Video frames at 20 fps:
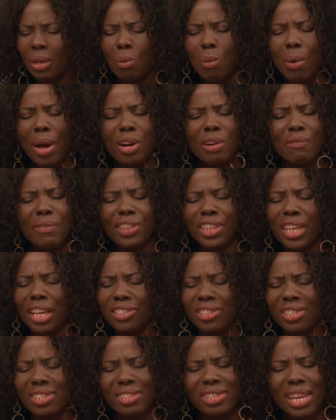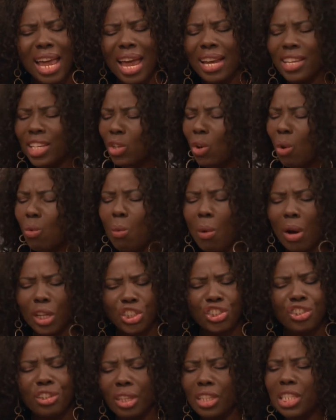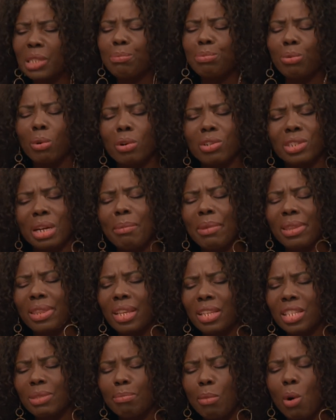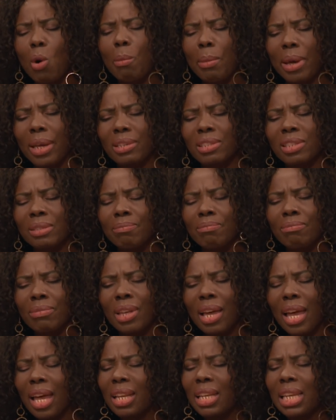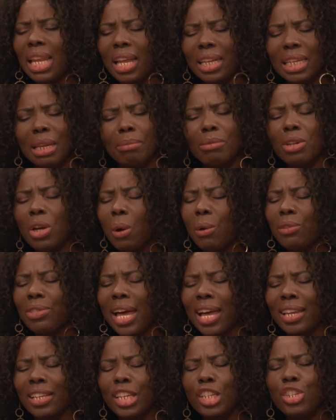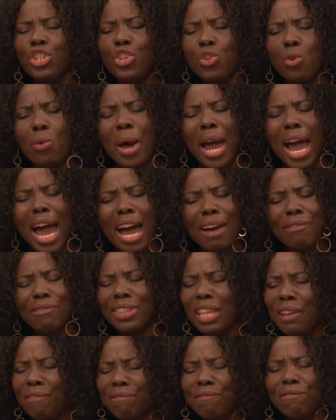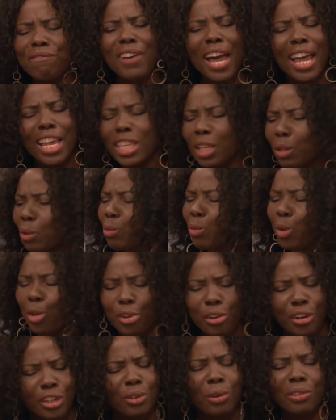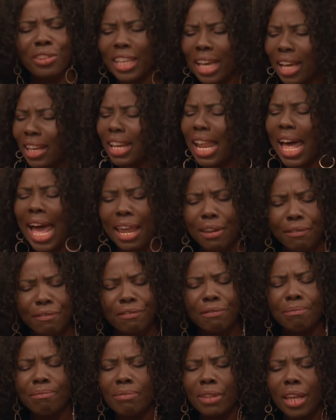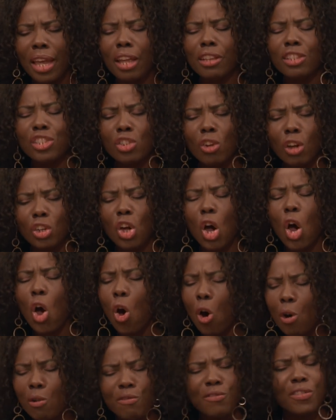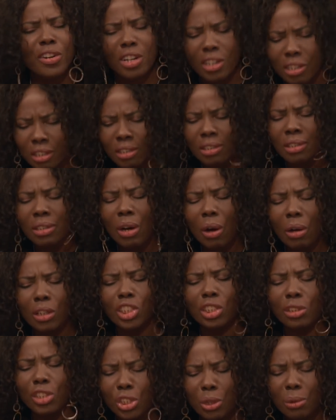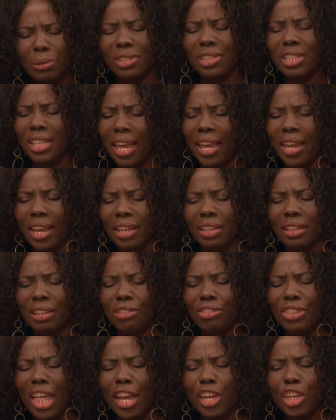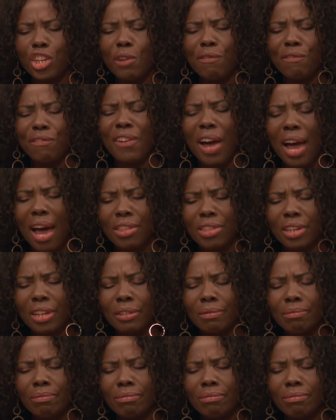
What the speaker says: wherever they're standing or watching this program in this moment, and let them know that you have the final word on their life. It's not over until you say it. Thank you, Father,